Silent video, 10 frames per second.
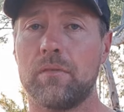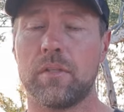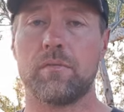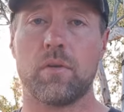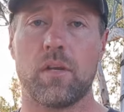with
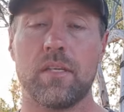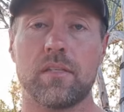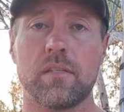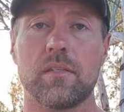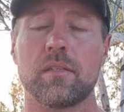different
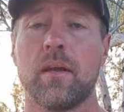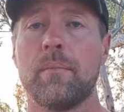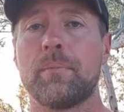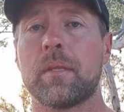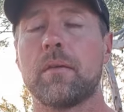releases,
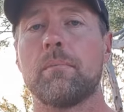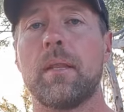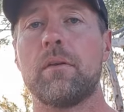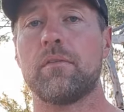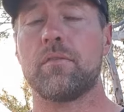
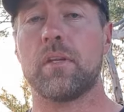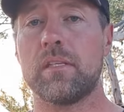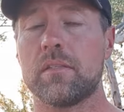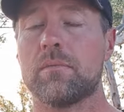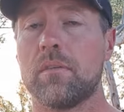play with
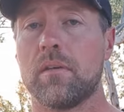release